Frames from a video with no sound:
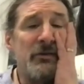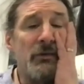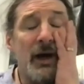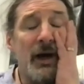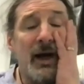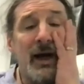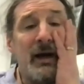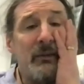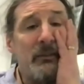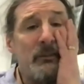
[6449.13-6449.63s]

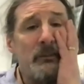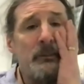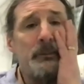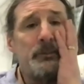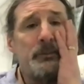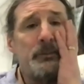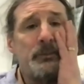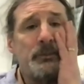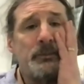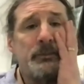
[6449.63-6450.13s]
rat
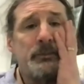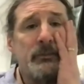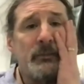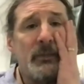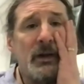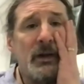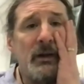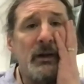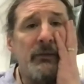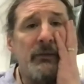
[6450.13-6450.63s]

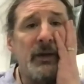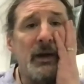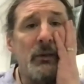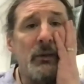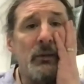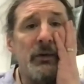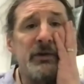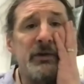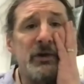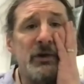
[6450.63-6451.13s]
if that
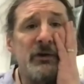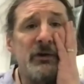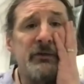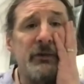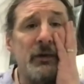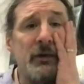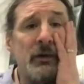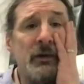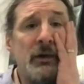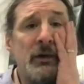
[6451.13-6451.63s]
was
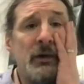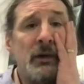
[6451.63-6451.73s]
useful